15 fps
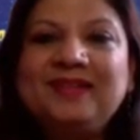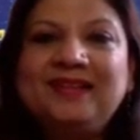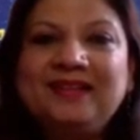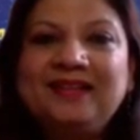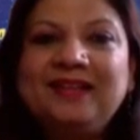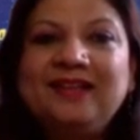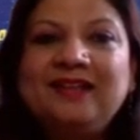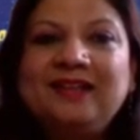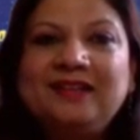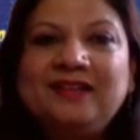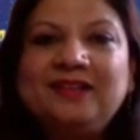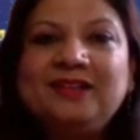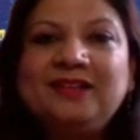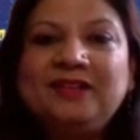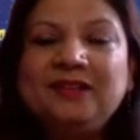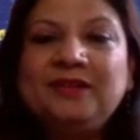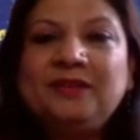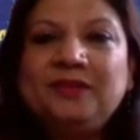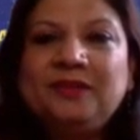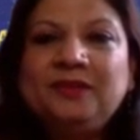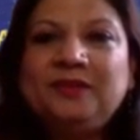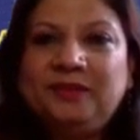
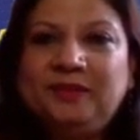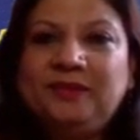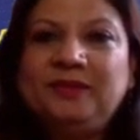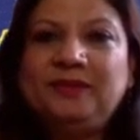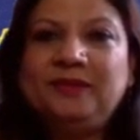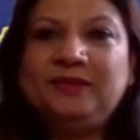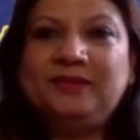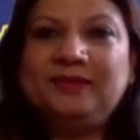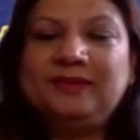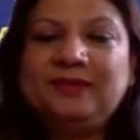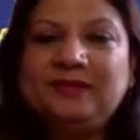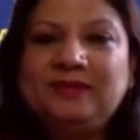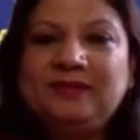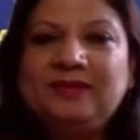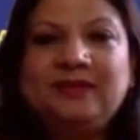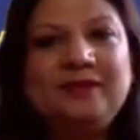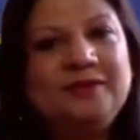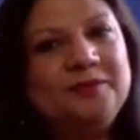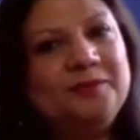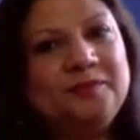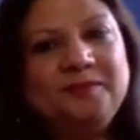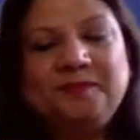
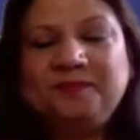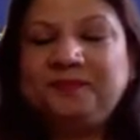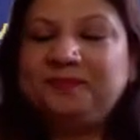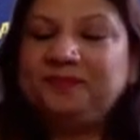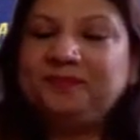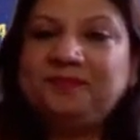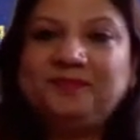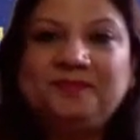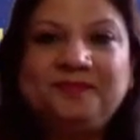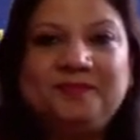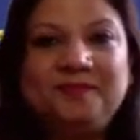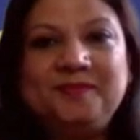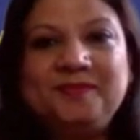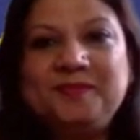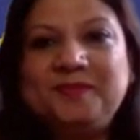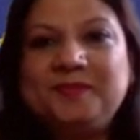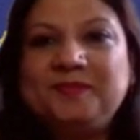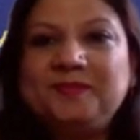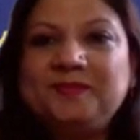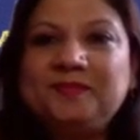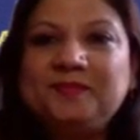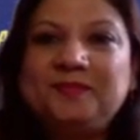
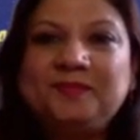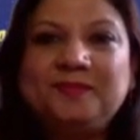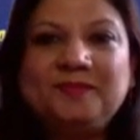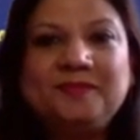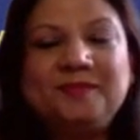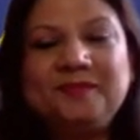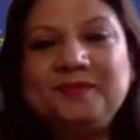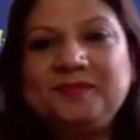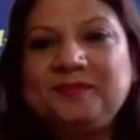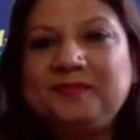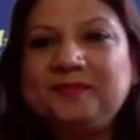(not speaking)